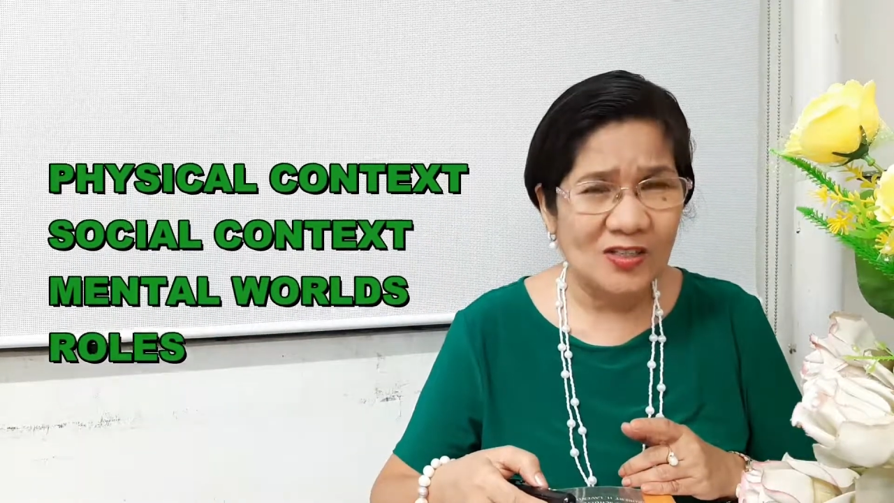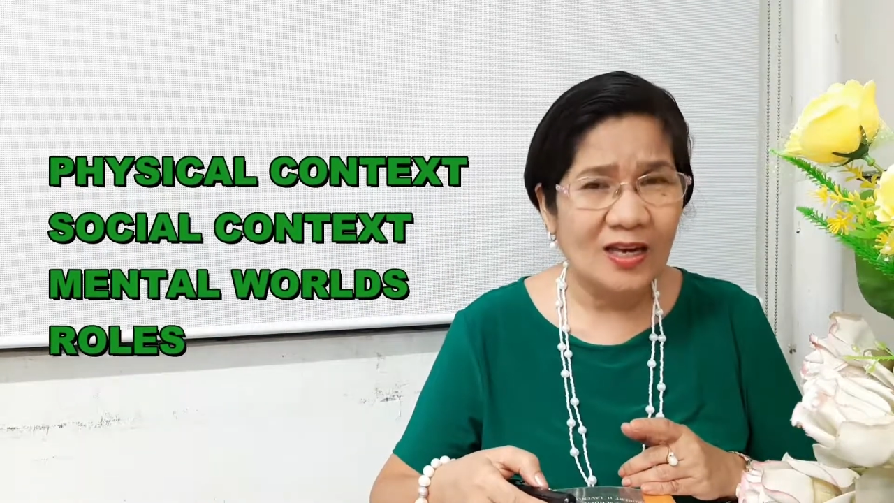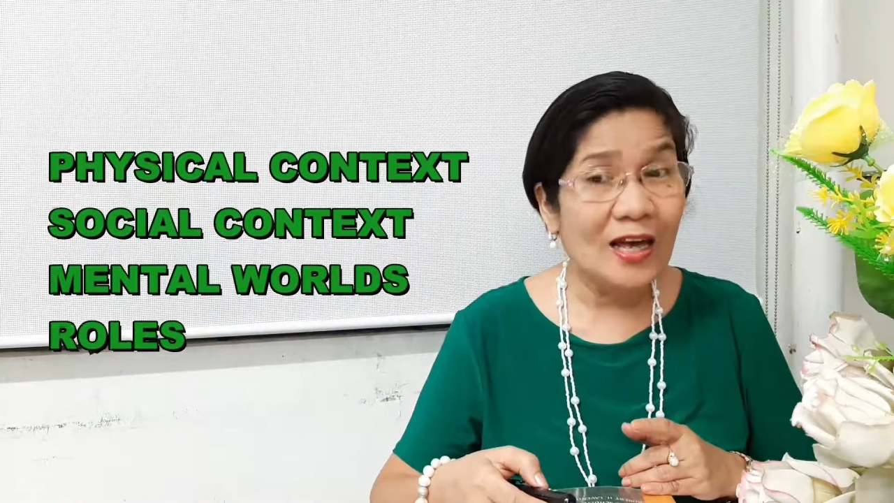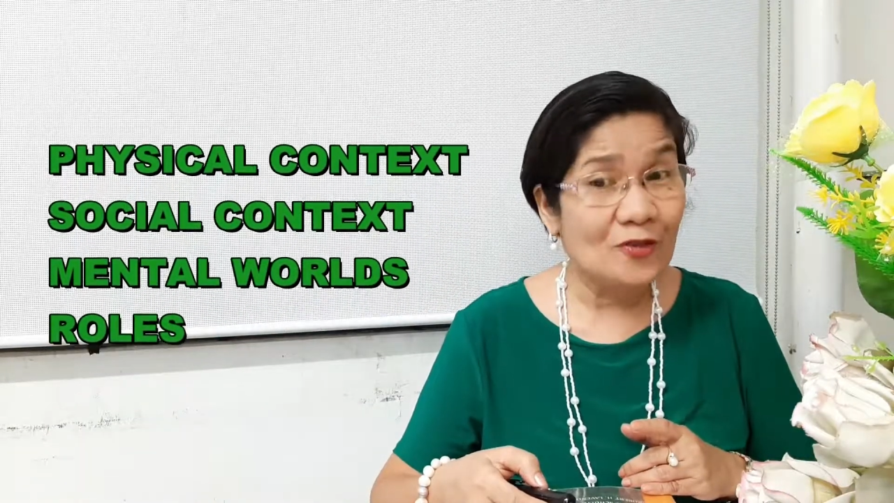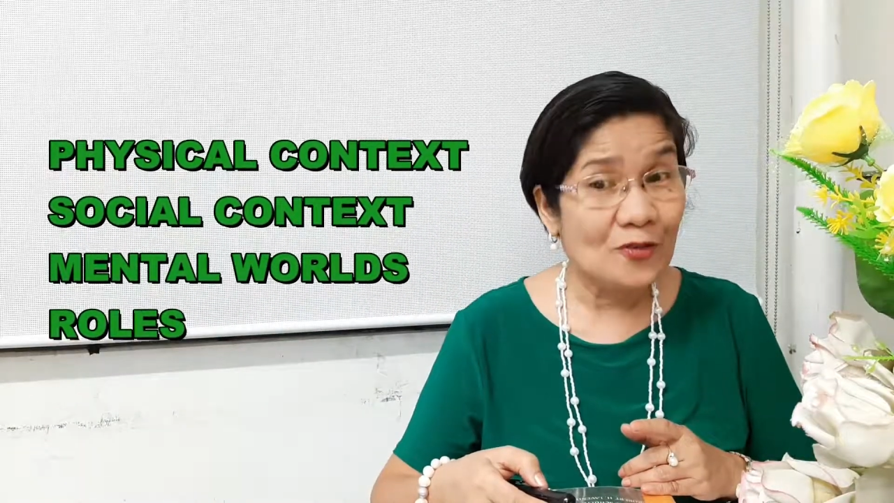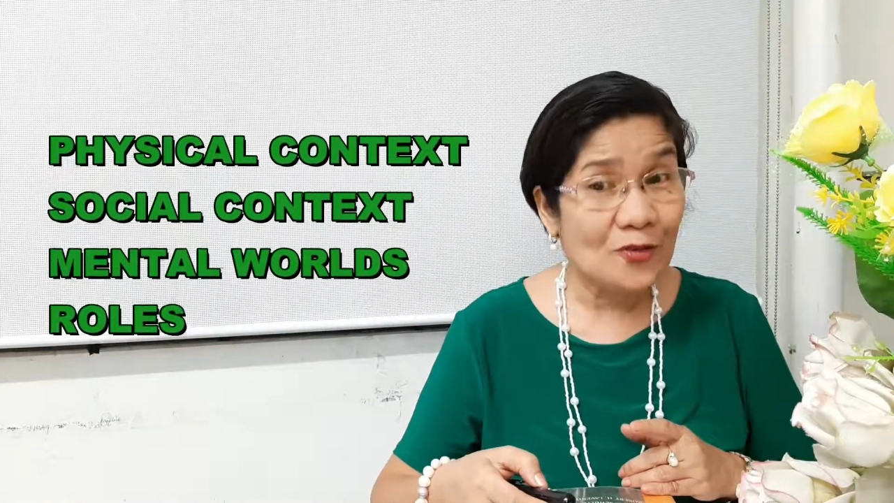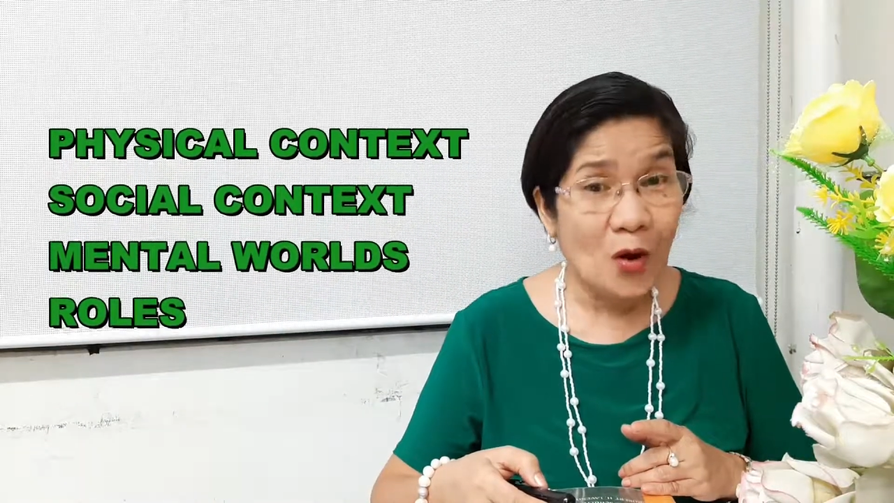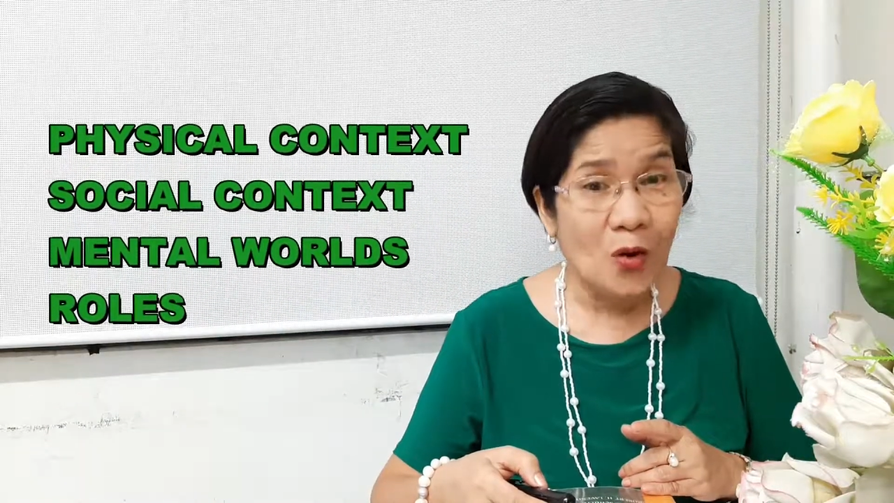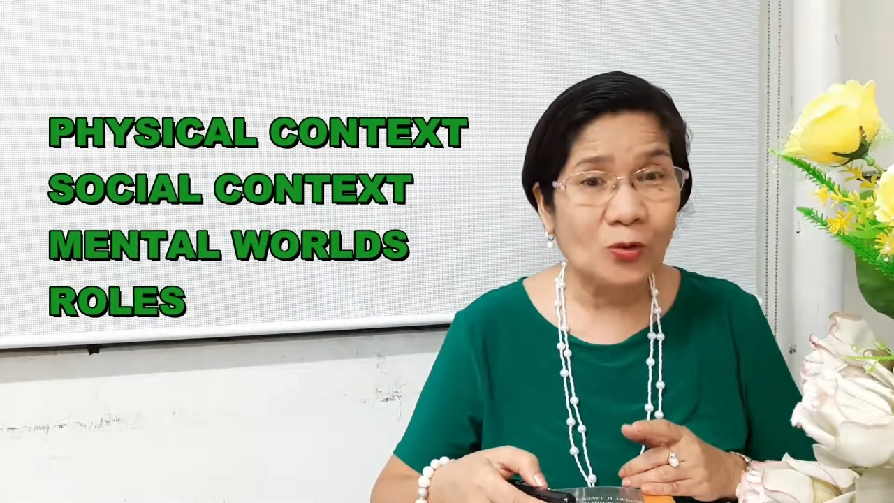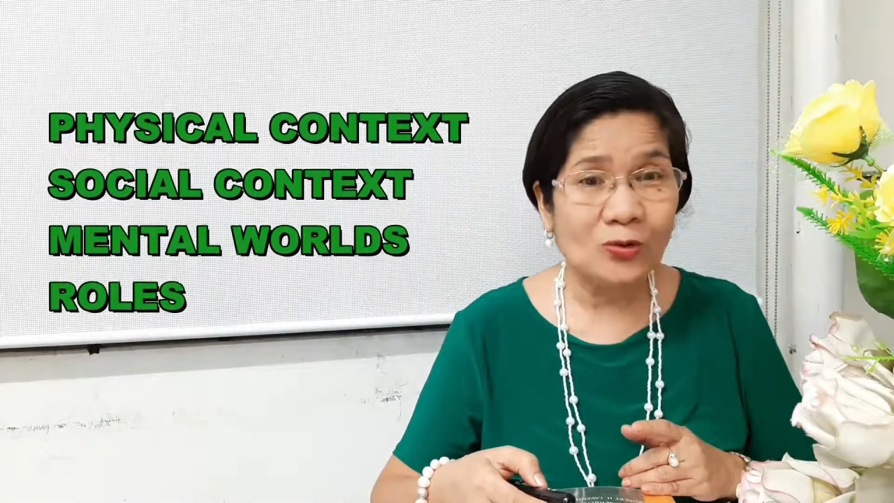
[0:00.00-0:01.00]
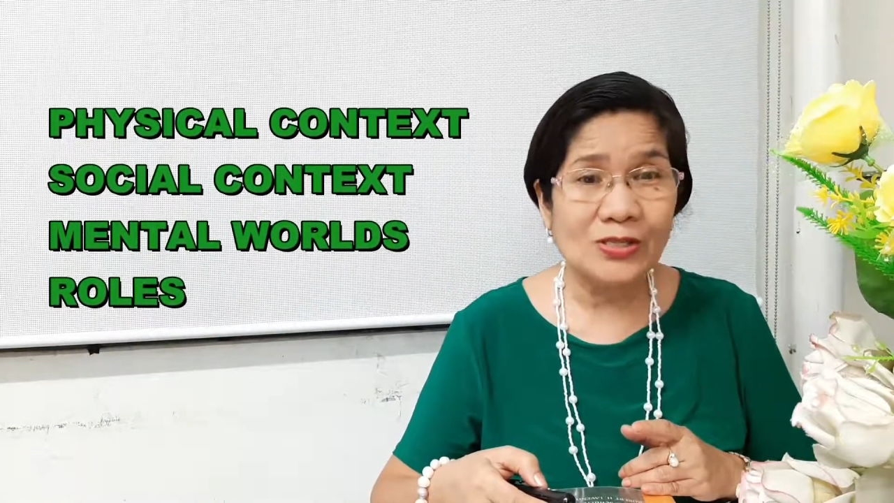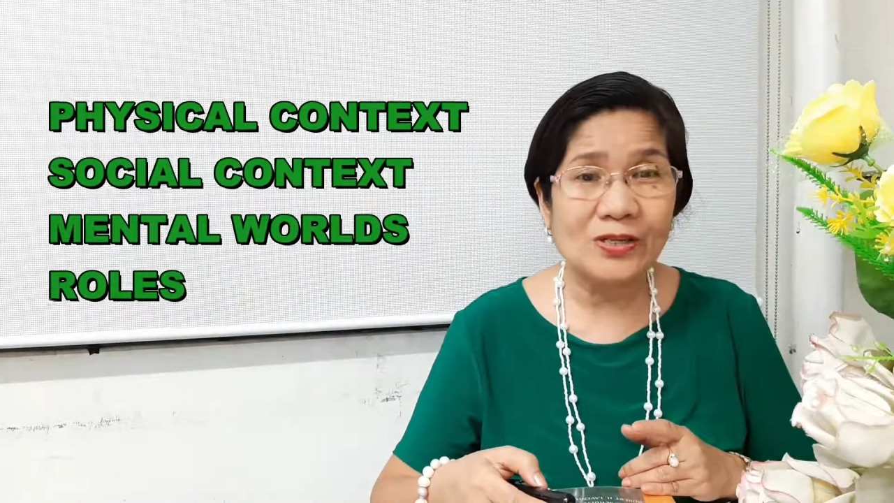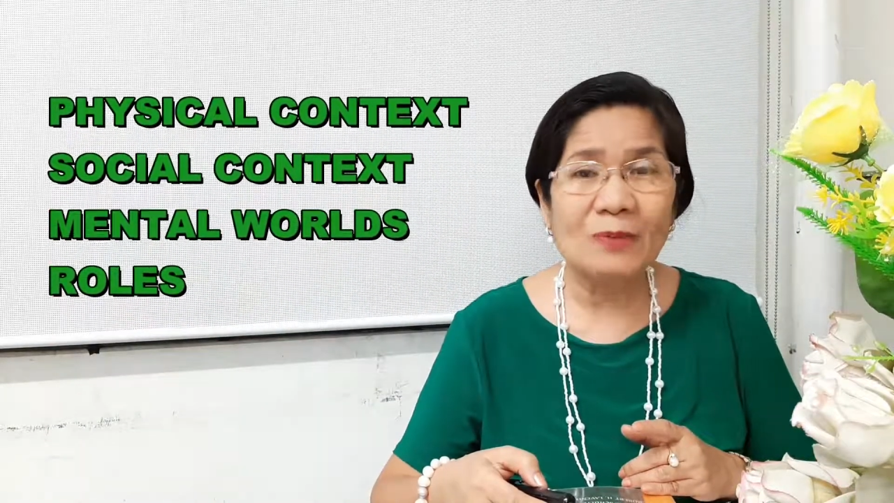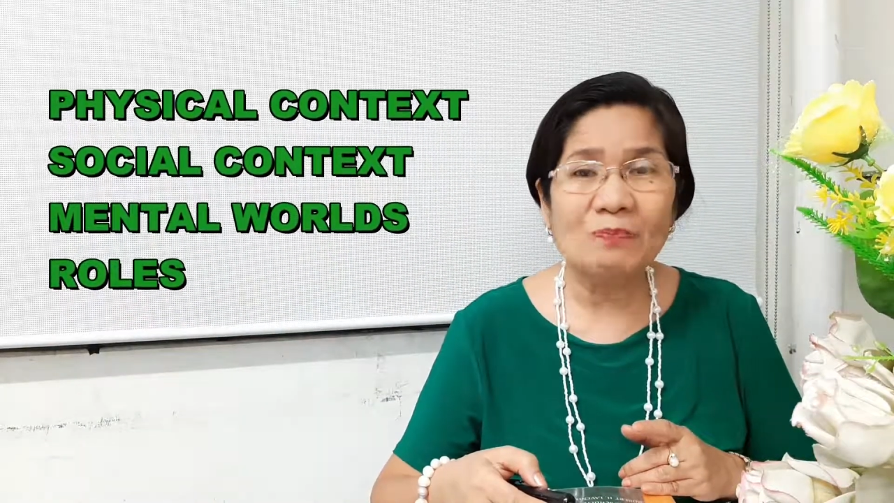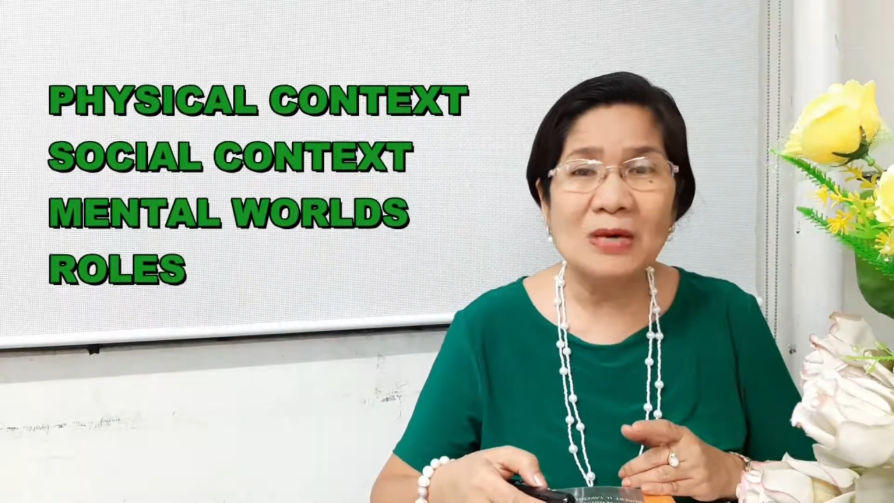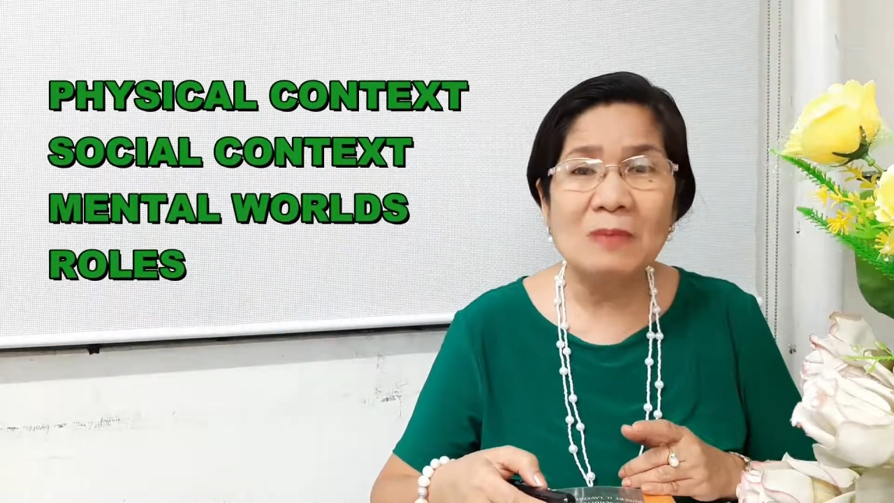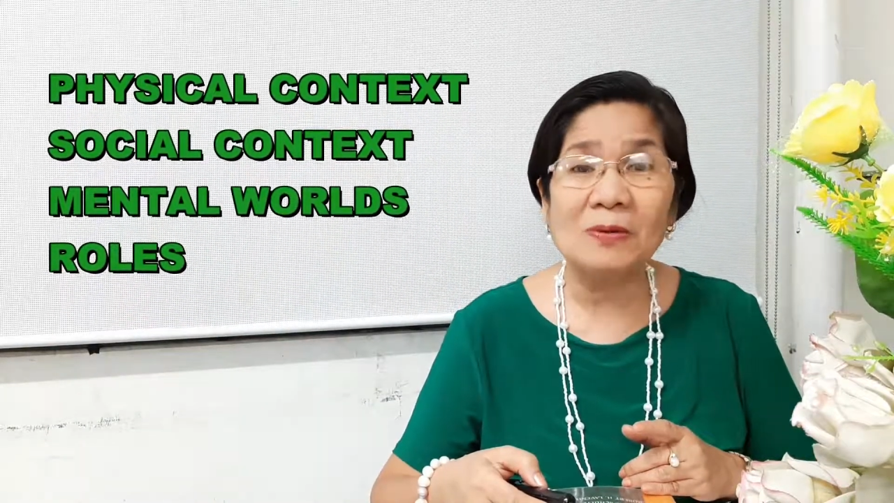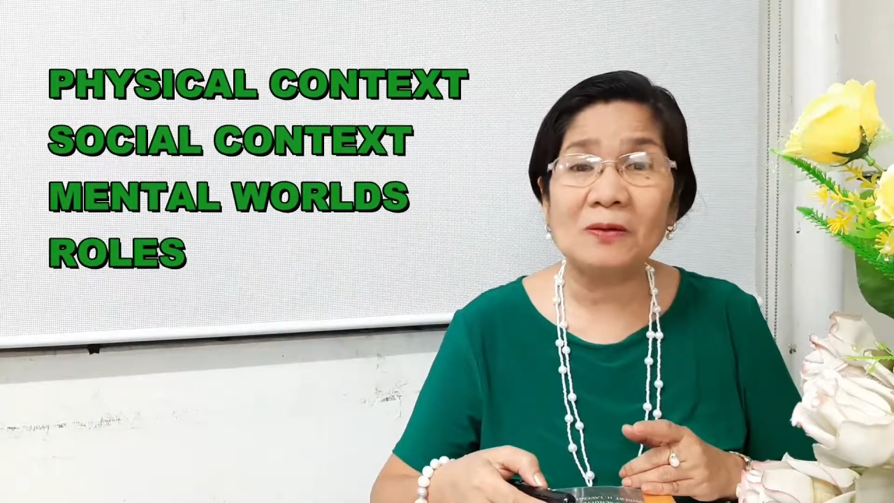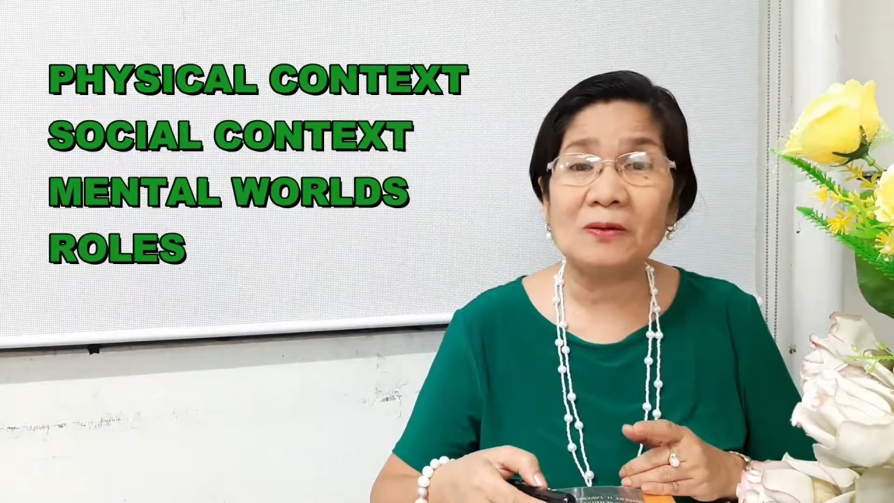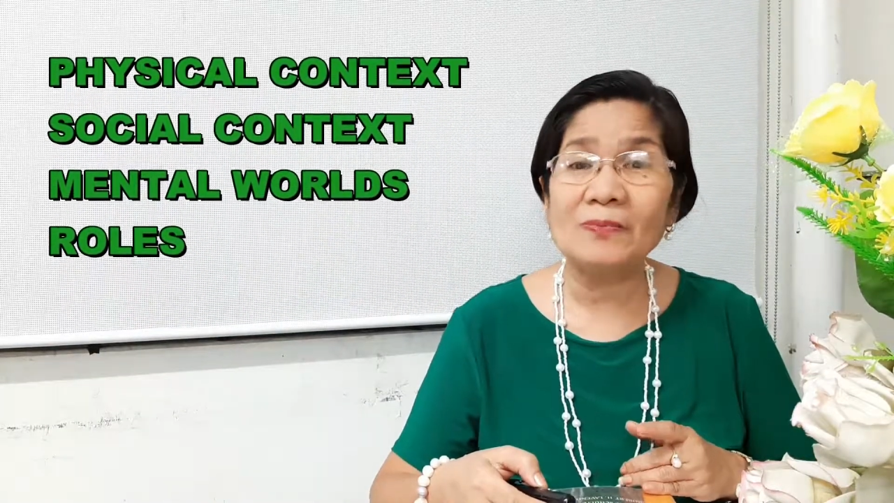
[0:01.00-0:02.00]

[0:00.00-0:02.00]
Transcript: and roles of the people